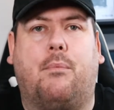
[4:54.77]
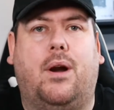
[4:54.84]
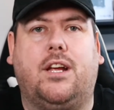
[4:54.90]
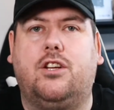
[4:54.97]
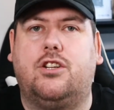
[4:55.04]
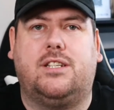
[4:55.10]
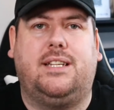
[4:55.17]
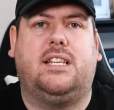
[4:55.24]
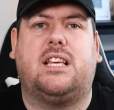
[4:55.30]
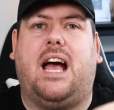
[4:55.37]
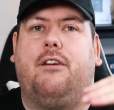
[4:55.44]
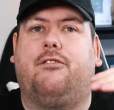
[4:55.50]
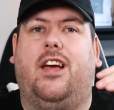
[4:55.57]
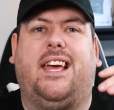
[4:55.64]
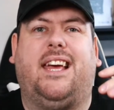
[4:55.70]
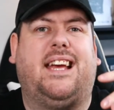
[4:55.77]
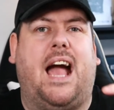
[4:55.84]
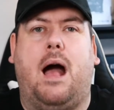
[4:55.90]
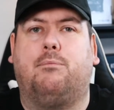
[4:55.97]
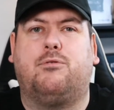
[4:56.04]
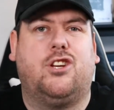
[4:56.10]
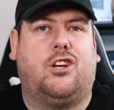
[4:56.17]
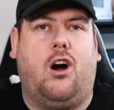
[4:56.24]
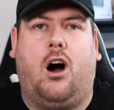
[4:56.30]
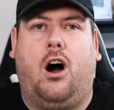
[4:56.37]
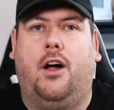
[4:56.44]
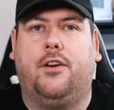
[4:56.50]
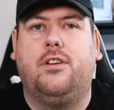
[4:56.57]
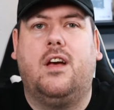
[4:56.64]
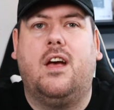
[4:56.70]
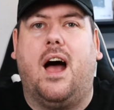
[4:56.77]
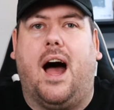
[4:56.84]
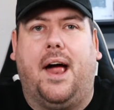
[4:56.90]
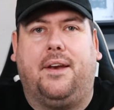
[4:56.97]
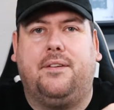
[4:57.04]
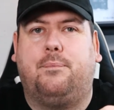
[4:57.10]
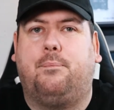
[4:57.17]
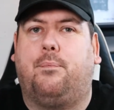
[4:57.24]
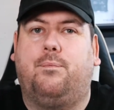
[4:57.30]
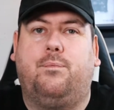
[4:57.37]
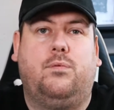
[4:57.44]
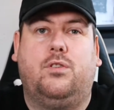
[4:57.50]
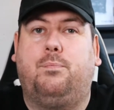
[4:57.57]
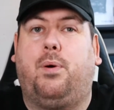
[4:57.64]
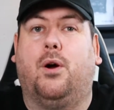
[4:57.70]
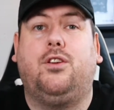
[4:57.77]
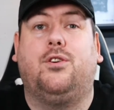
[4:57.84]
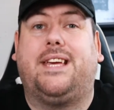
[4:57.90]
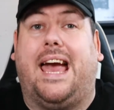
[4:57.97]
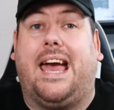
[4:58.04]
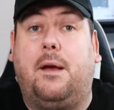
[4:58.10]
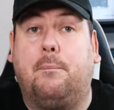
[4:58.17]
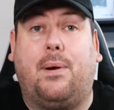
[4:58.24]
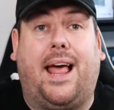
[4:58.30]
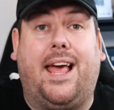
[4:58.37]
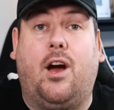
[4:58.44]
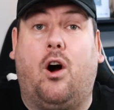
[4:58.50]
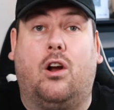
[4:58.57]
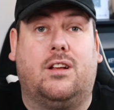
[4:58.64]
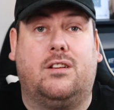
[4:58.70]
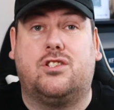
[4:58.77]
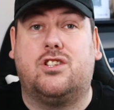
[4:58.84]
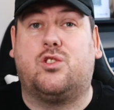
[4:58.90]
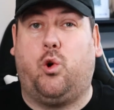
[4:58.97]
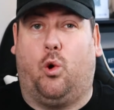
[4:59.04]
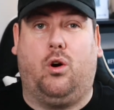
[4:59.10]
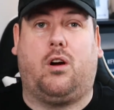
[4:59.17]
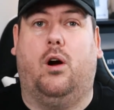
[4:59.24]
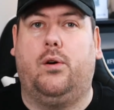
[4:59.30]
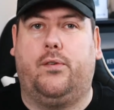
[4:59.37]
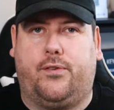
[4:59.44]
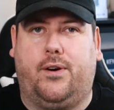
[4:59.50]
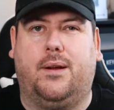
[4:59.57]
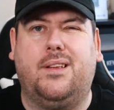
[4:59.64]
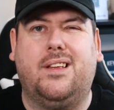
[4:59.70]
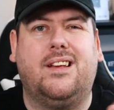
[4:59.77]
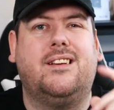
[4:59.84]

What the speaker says: You just need to have a capture card and put your gameplay on and just talk over it.